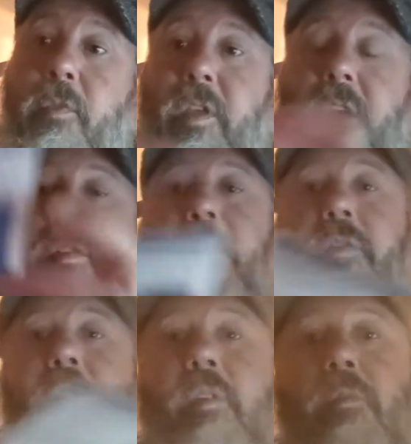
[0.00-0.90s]

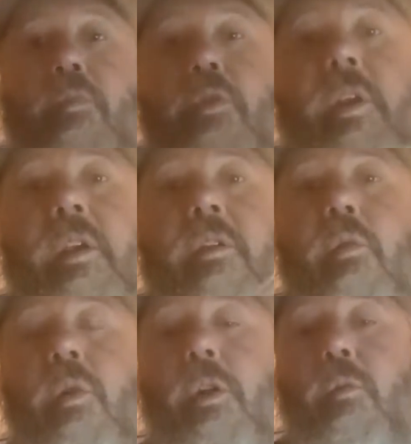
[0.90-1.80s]
This
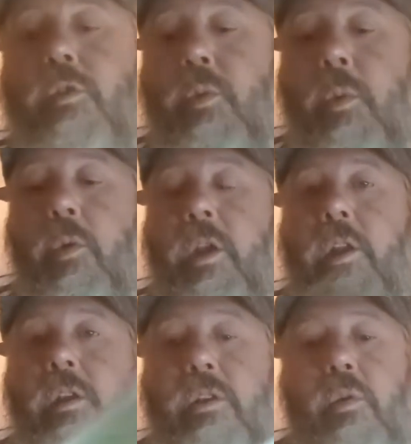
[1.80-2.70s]
particular one, which we will get
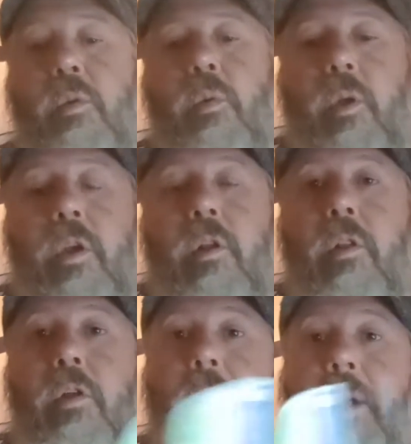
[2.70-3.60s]
into in a
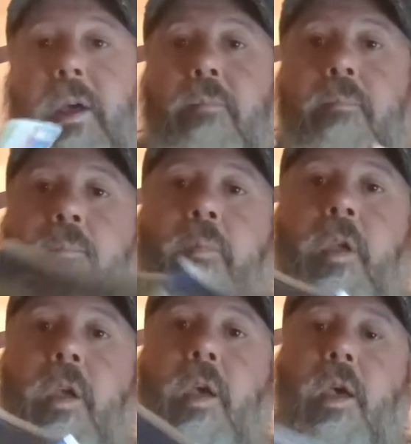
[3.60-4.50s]
little bit,
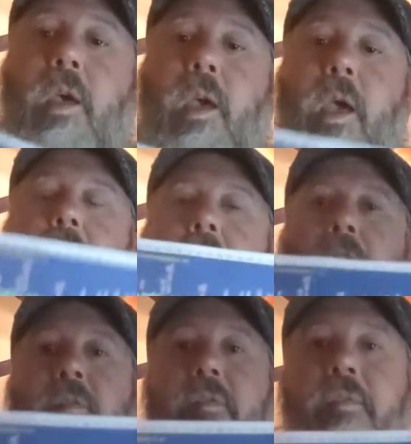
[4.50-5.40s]

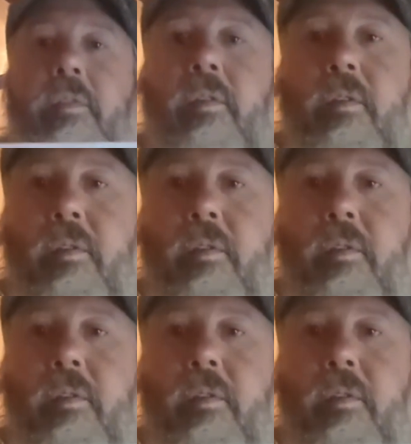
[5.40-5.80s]
has